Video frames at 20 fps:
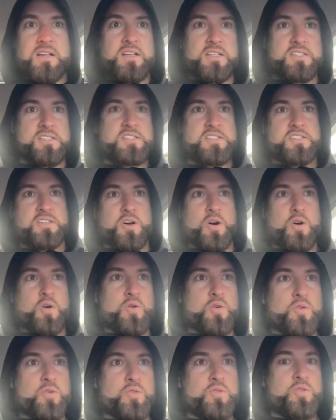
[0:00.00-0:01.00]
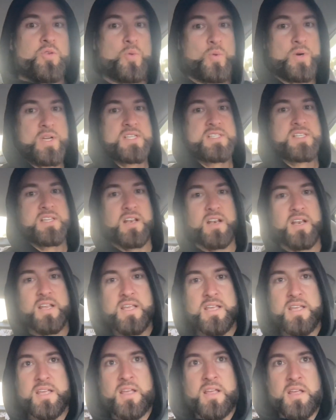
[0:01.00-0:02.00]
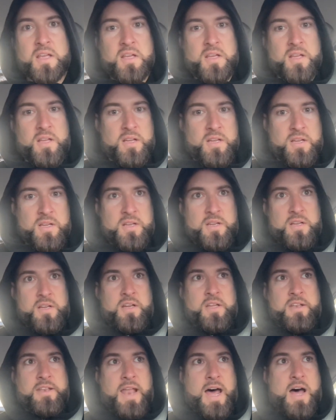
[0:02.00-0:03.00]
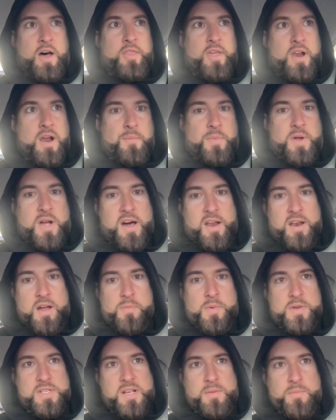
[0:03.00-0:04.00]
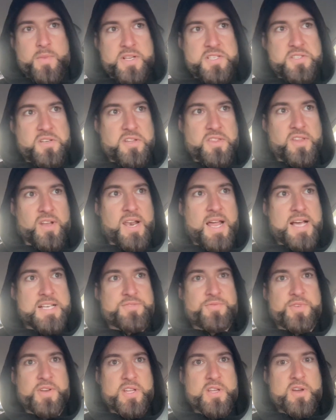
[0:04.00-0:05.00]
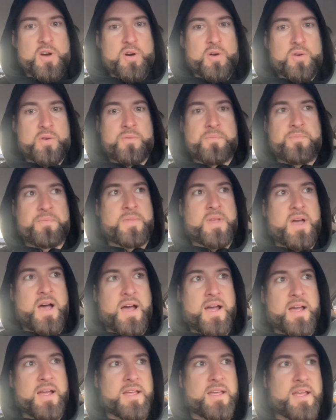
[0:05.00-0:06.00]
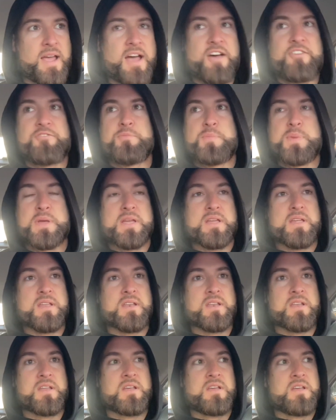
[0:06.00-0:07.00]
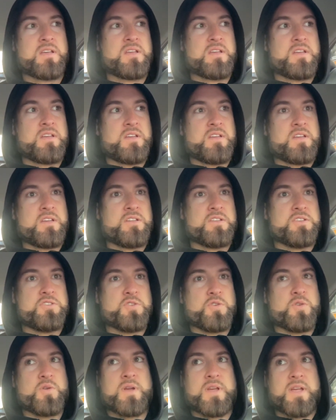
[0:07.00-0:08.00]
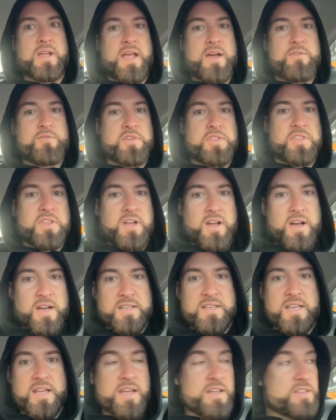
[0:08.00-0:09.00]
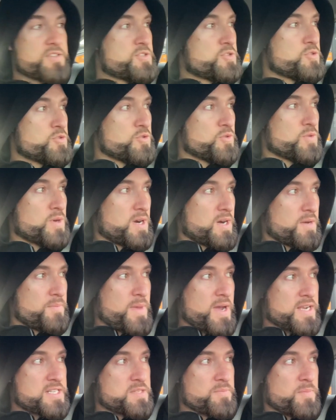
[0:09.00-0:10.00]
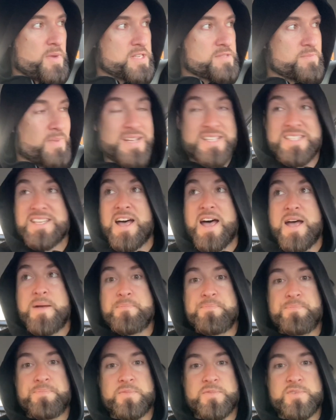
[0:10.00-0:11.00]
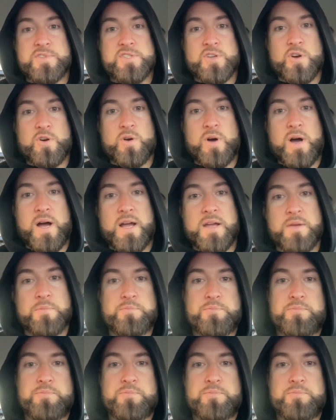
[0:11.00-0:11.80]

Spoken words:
So recently, now that I'm caught up, as I mentioned in the last video, I have been doing everything I can to maximize my time. So I